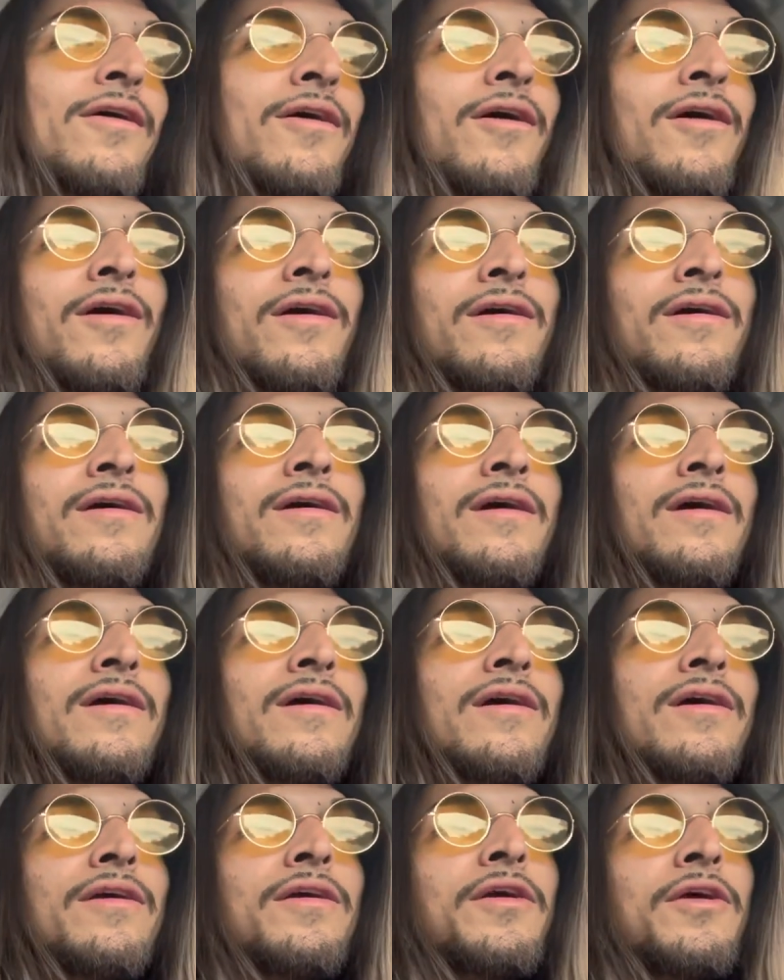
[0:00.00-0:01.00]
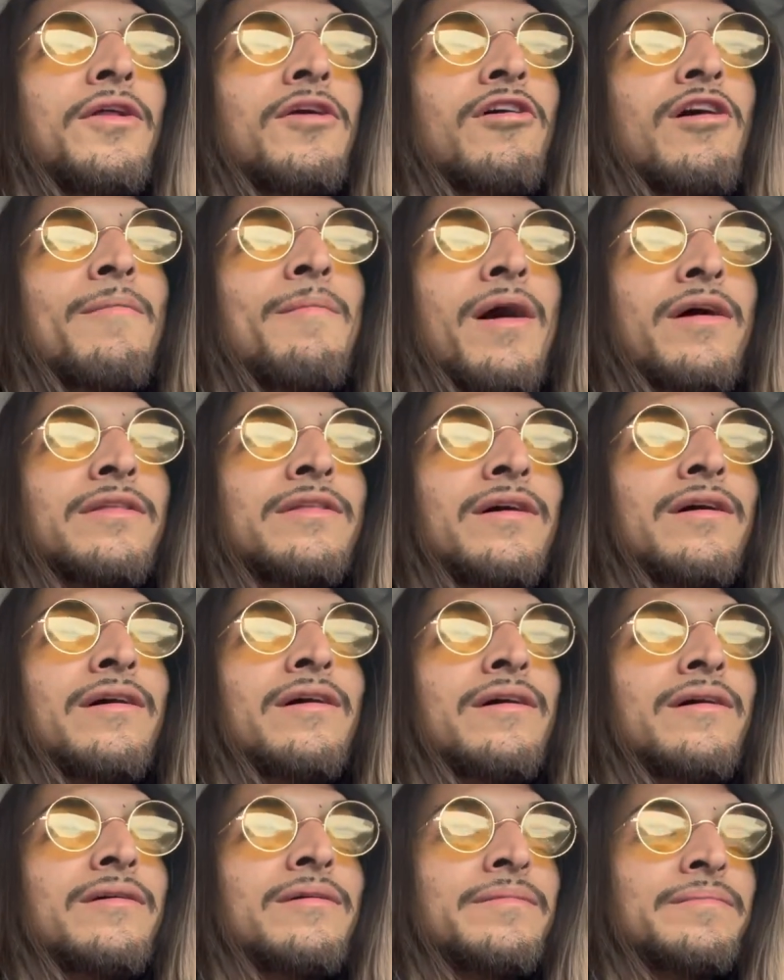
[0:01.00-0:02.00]
or, you know, about
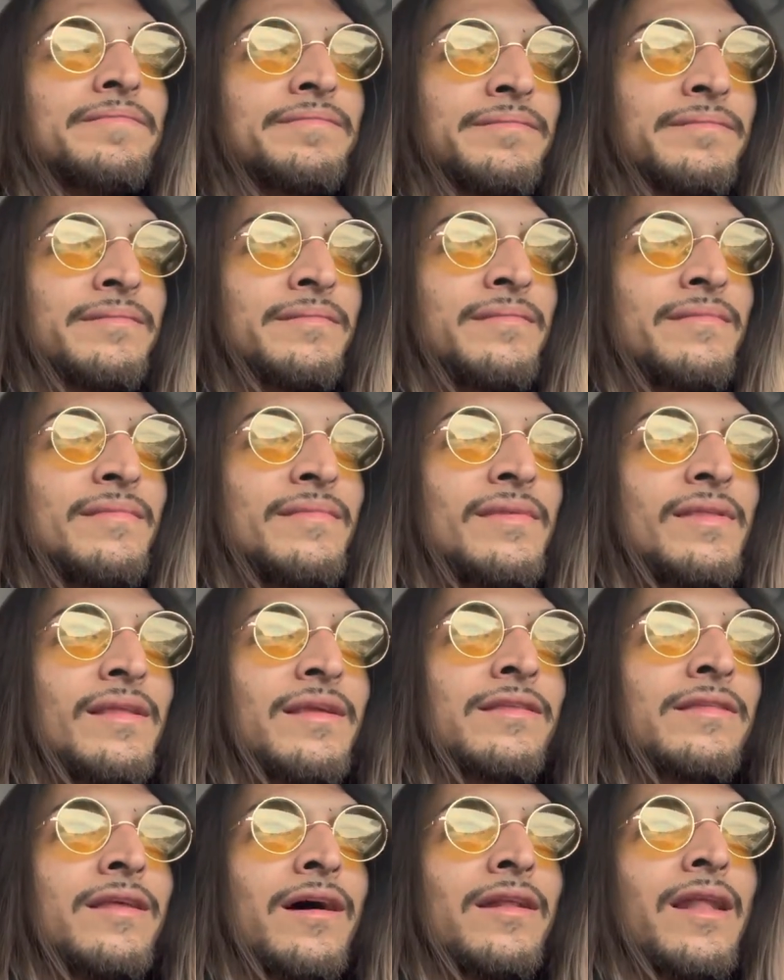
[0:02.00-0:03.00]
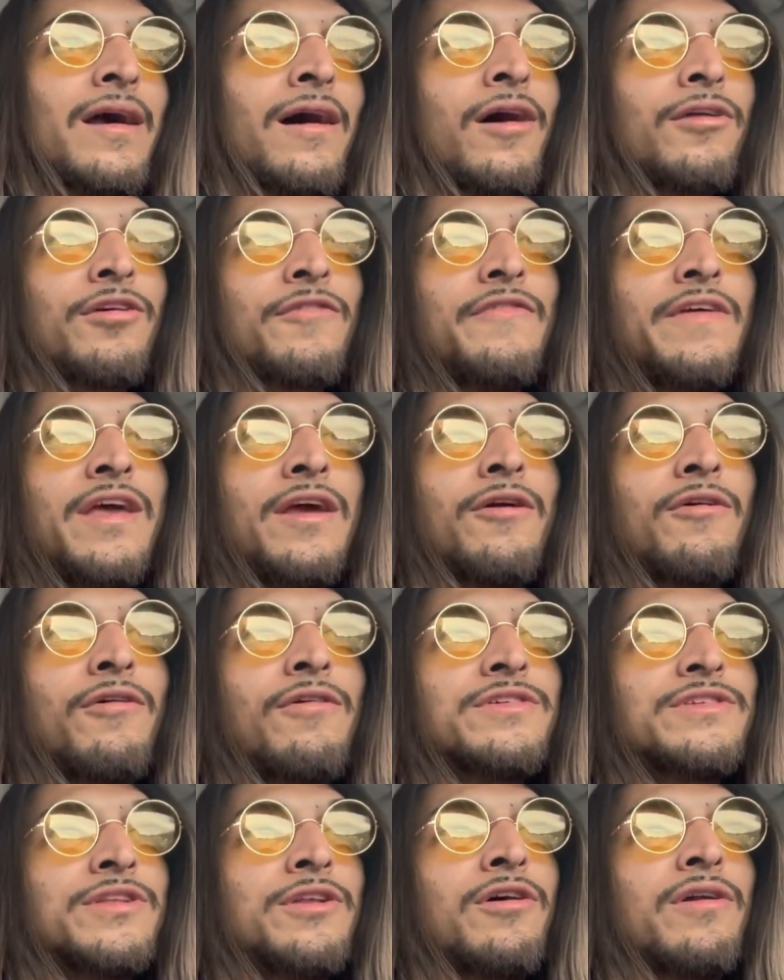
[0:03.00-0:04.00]
the, the like other
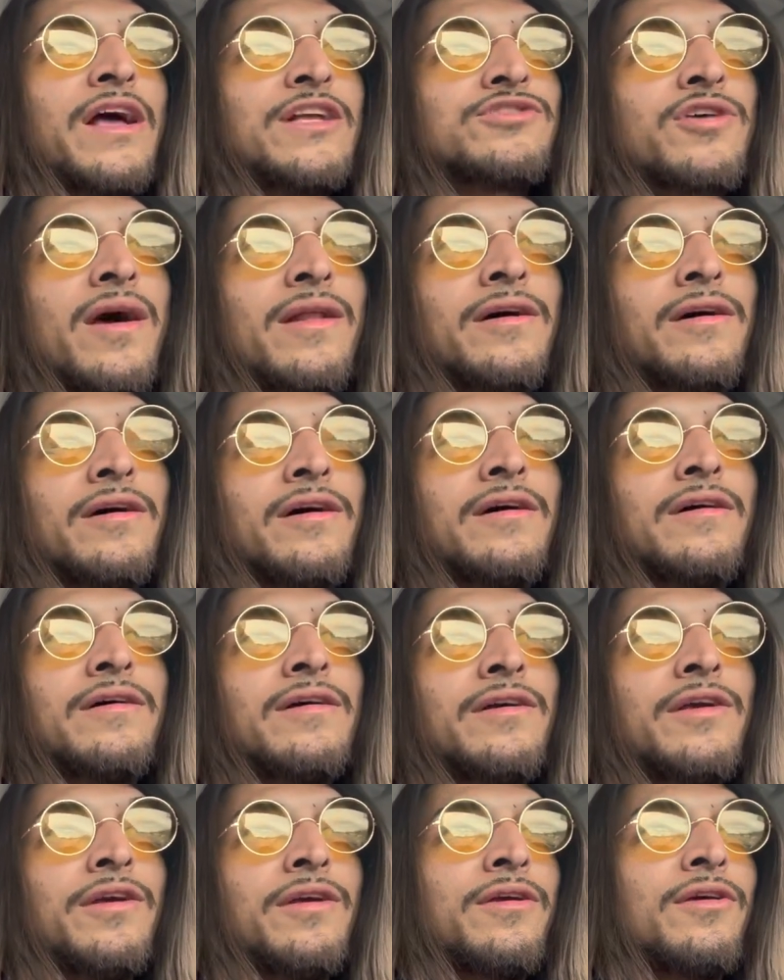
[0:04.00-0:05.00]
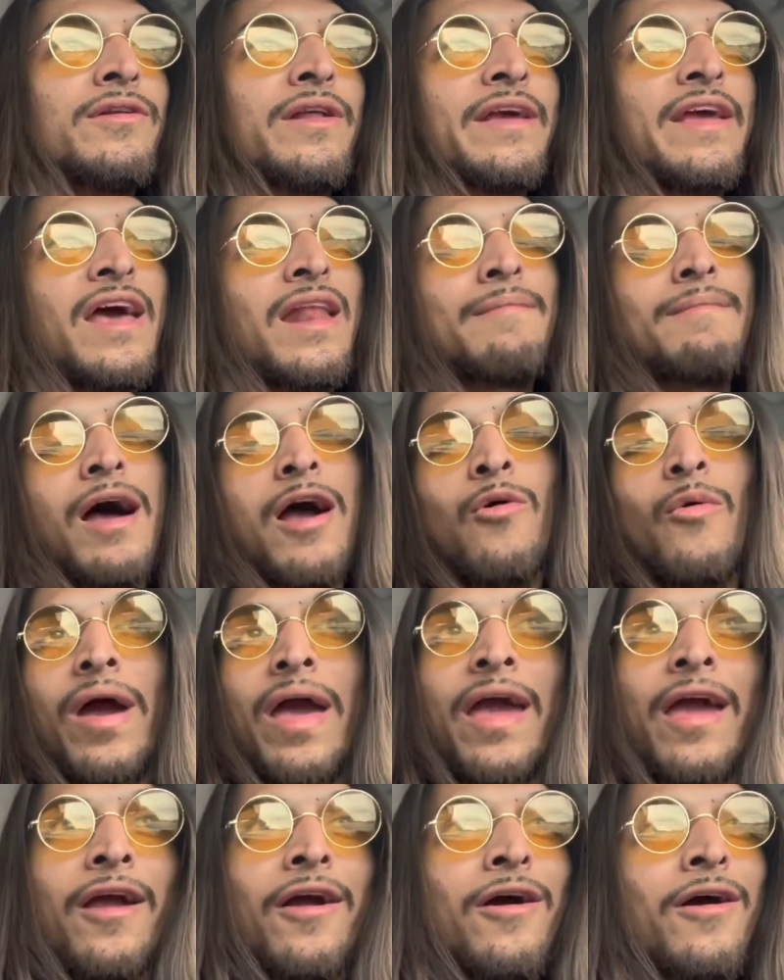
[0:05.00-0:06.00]
vehicles, you know, like trying to, you know, get in my
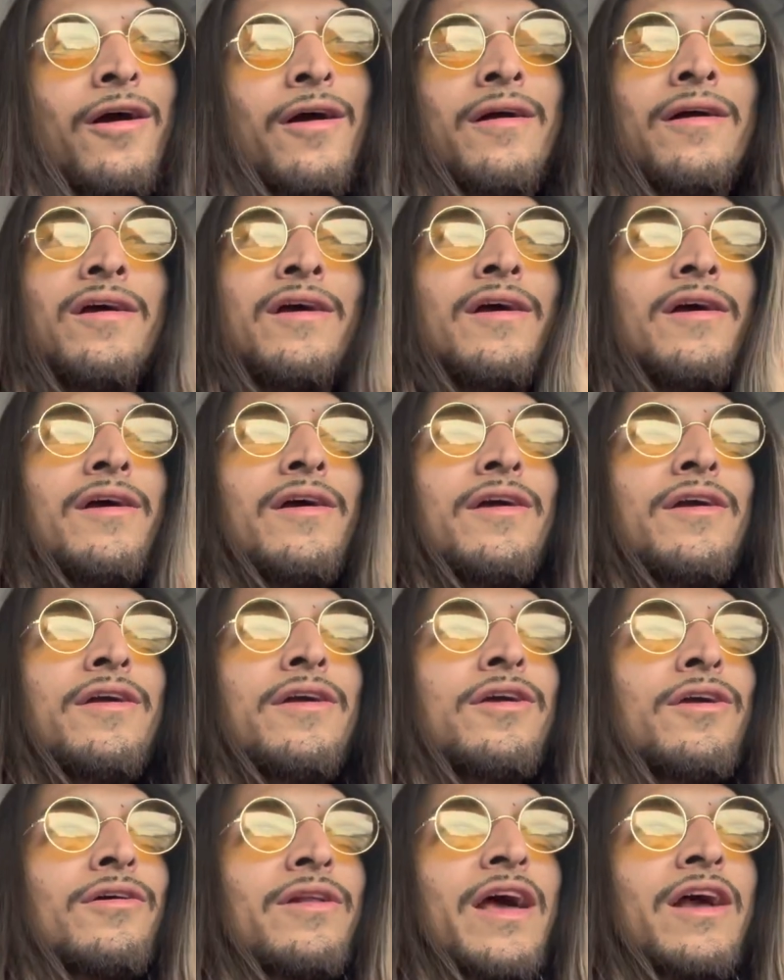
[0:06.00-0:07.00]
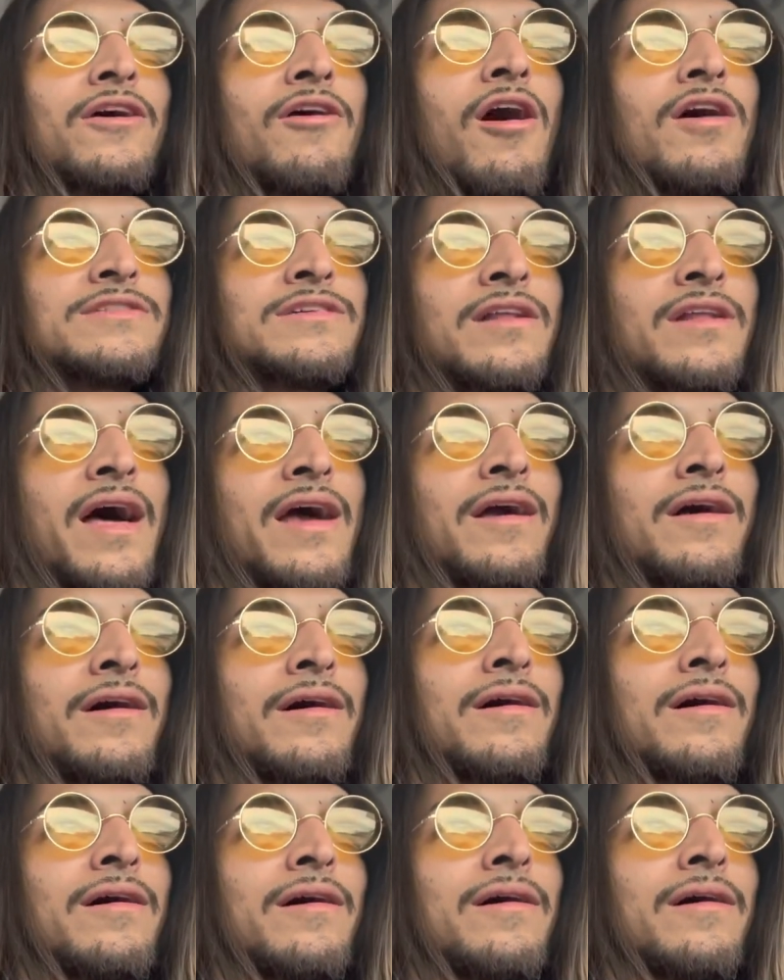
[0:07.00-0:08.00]
way or, you know, like causing like
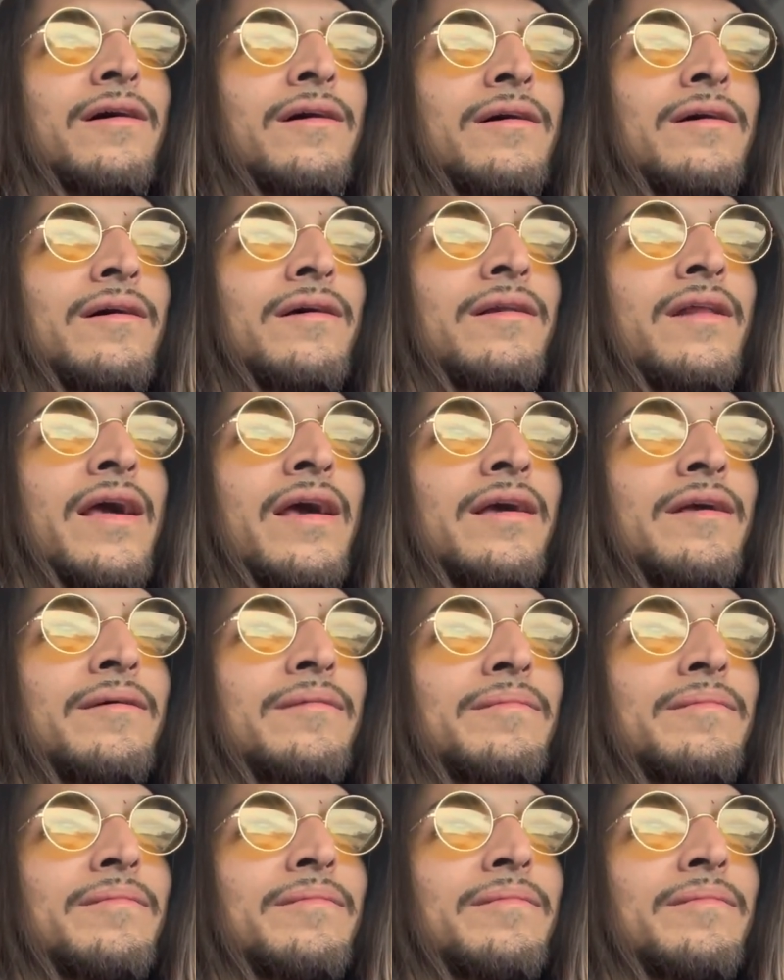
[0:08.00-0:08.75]
a, like,